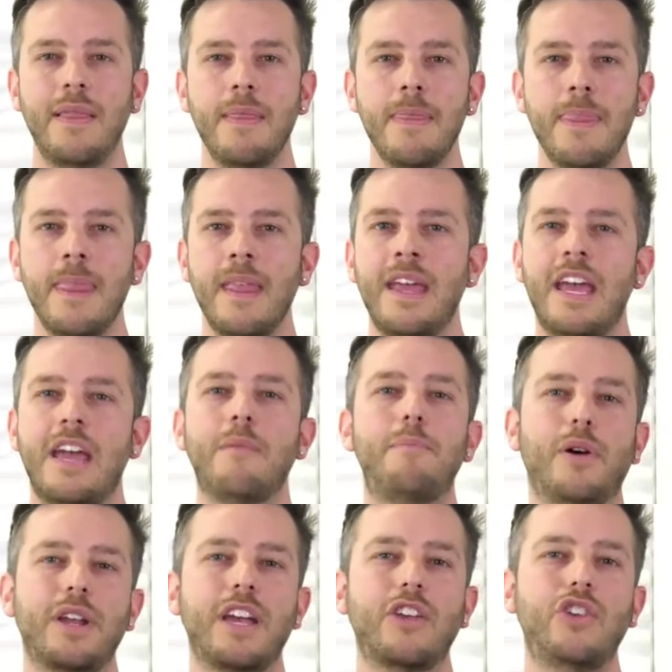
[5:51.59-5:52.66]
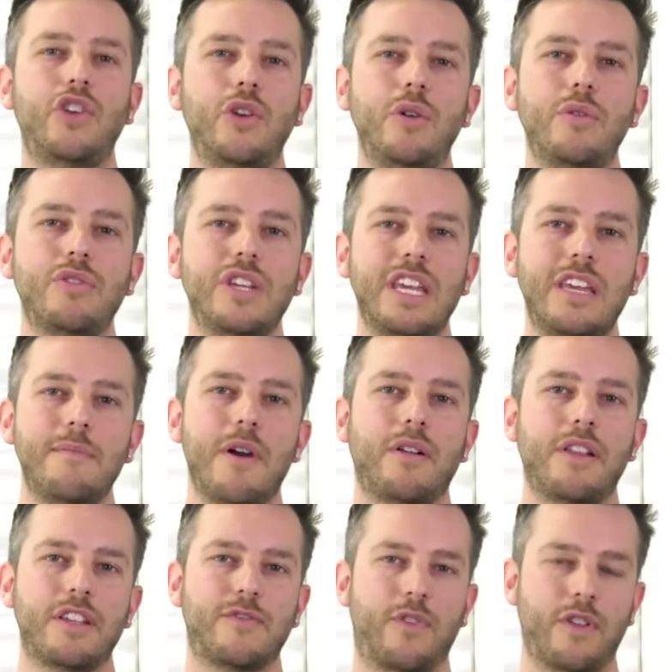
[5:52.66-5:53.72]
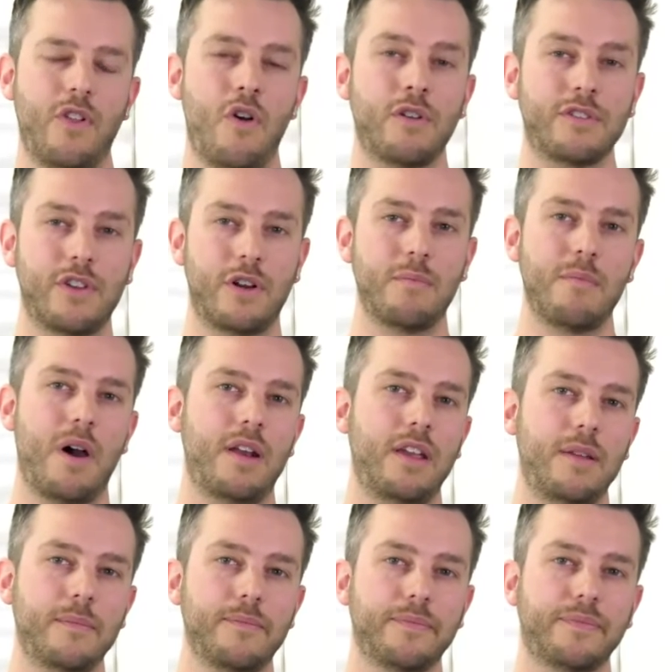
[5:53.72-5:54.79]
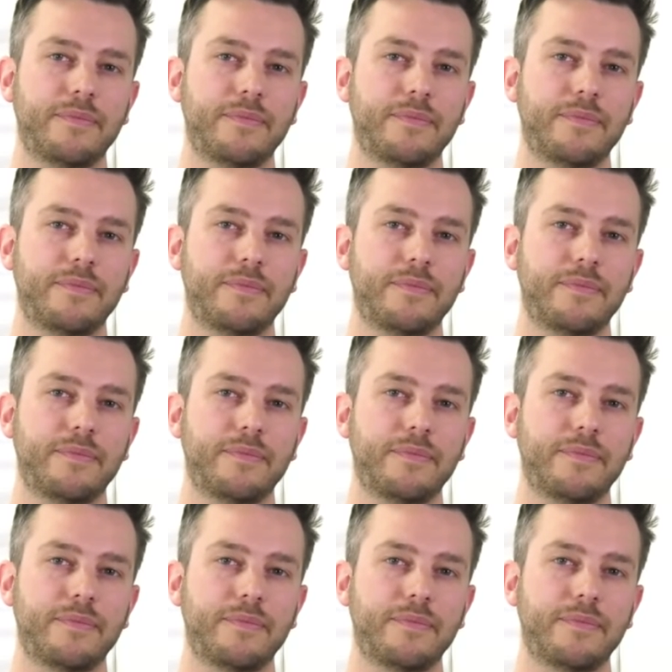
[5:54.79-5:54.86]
and building a huge email list for long-term money.